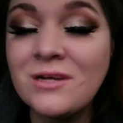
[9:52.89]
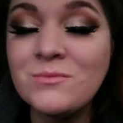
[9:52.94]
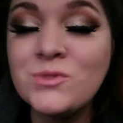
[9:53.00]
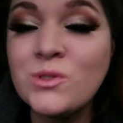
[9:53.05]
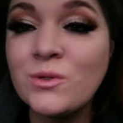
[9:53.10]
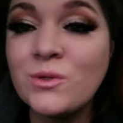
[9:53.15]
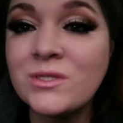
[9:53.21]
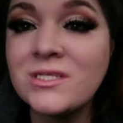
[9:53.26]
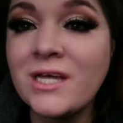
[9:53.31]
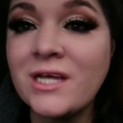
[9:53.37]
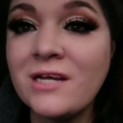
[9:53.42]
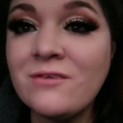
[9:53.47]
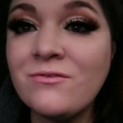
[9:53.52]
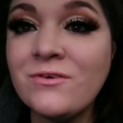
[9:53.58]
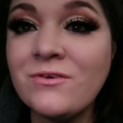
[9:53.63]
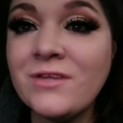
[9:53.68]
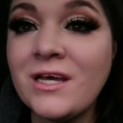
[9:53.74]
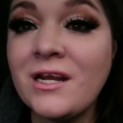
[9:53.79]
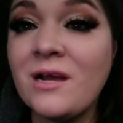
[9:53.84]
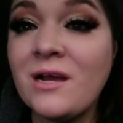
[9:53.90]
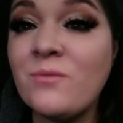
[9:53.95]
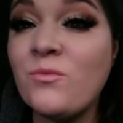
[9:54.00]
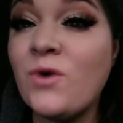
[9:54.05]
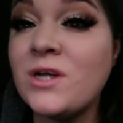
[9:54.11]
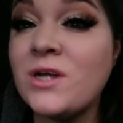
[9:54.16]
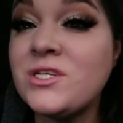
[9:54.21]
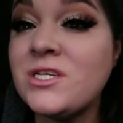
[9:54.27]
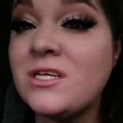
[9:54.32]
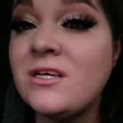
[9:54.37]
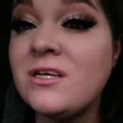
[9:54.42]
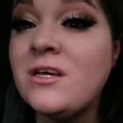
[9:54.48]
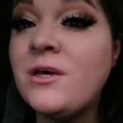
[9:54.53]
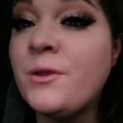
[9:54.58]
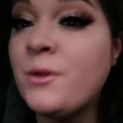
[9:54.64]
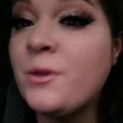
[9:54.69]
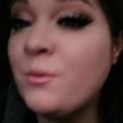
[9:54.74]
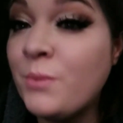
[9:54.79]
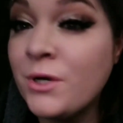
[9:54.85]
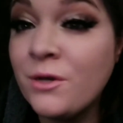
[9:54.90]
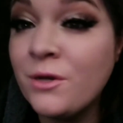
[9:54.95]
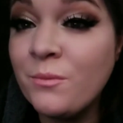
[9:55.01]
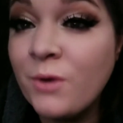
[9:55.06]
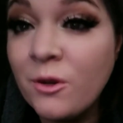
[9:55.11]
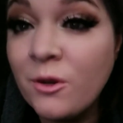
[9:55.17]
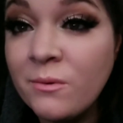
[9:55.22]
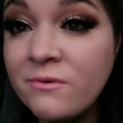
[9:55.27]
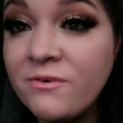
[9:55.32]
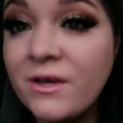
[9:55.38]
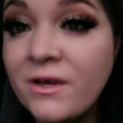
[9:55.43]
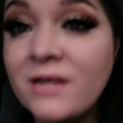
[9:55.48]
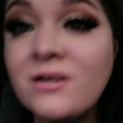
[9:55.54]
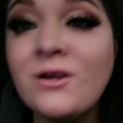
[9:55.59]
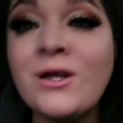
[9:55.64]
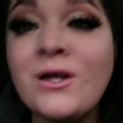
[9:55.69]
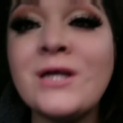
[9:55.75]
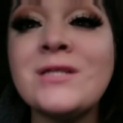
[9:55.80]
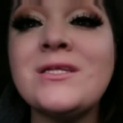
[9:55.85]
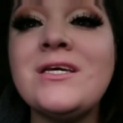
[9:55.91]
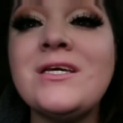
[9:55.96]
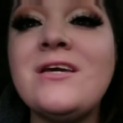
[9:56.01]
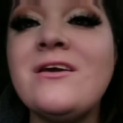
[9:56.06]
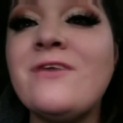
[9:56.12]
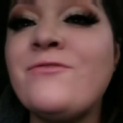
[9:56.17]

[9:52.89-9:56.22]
I'm so excited for that. I'm watching the Book of Boba Fett currently.